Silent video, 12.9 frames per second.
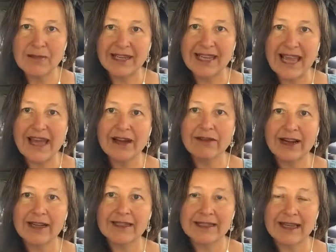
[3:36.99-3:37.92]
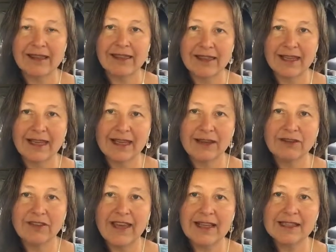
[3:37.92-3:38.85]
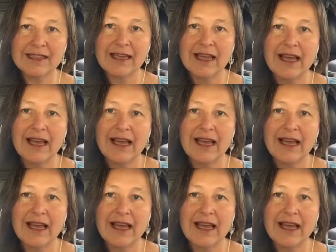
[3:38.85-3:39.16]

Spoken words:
it counteracts that thickening effect,